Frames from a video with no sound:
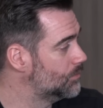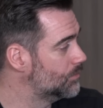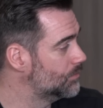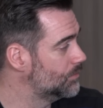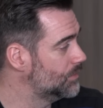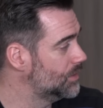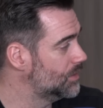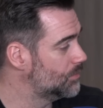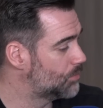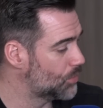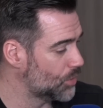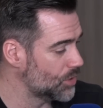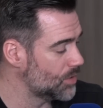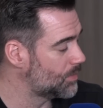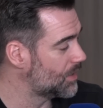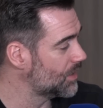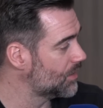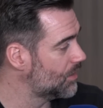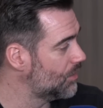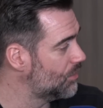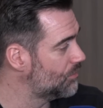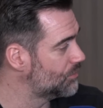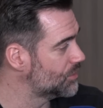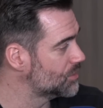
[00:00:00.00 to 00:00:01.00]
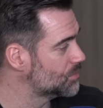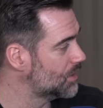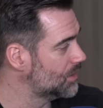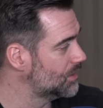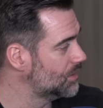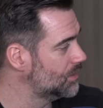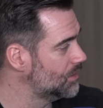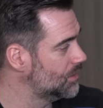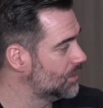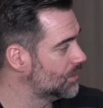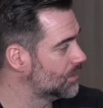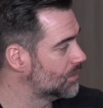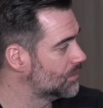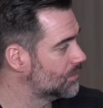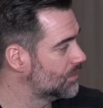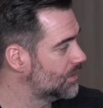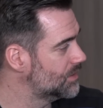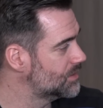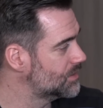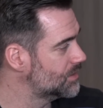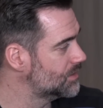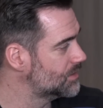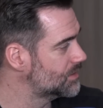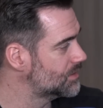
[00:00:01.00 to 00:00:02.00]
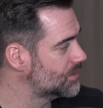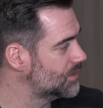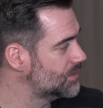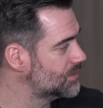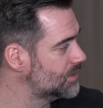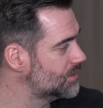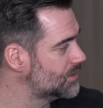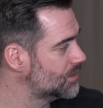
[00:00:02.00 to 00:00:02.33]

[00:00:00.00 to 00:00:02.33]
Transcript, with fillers: You brought your bike over as well, didn't you? Is this a